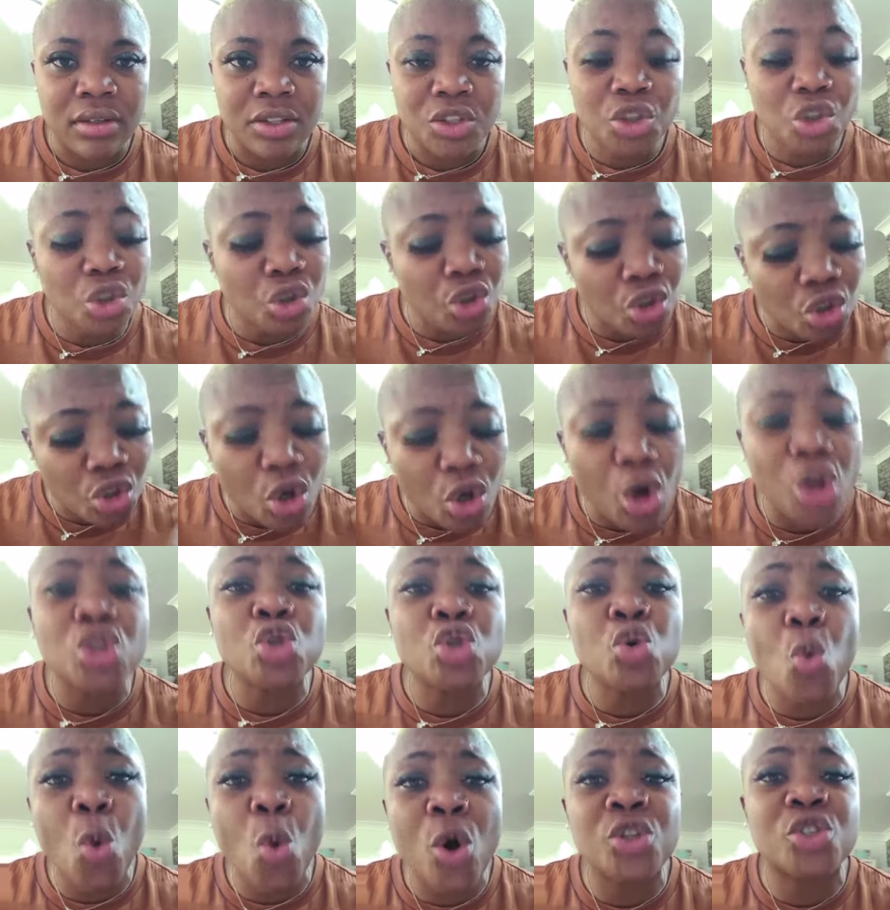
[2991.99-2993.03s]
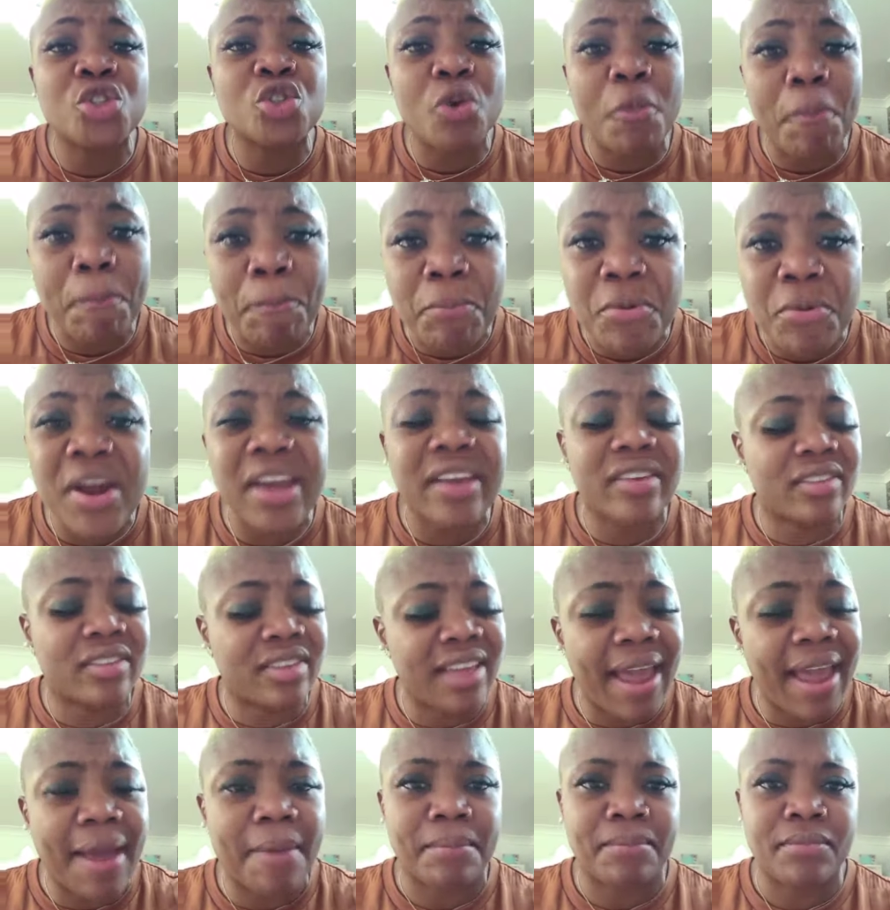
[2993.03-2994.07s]
You don't want to break
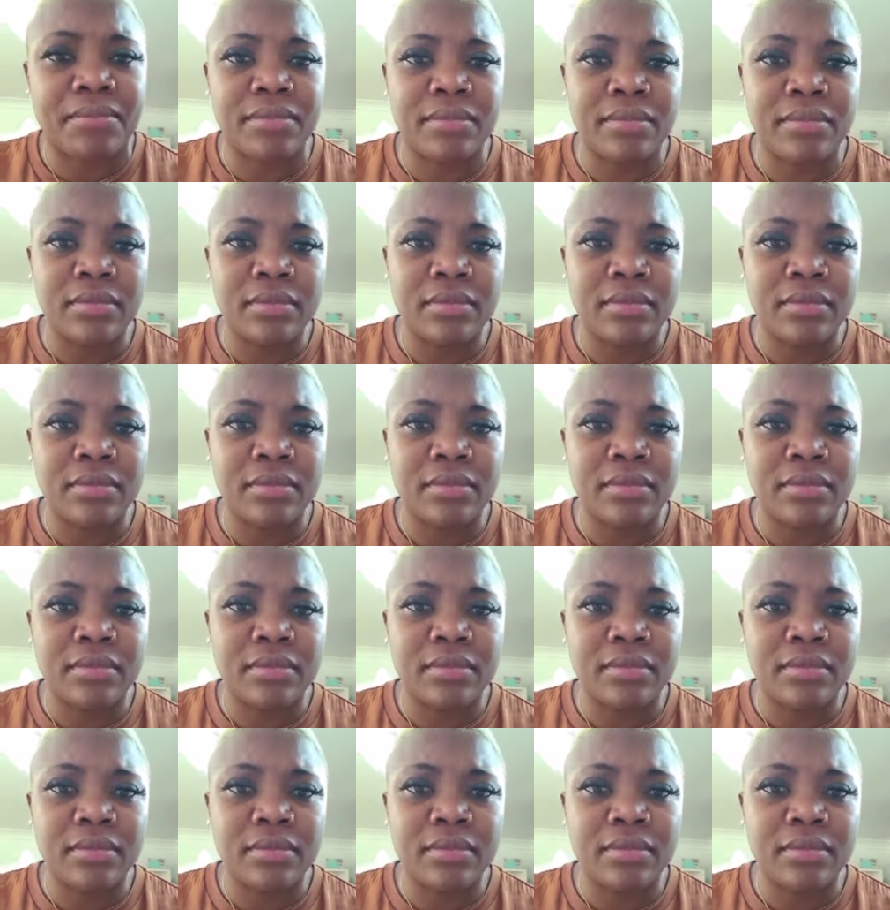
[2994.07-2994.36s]
them.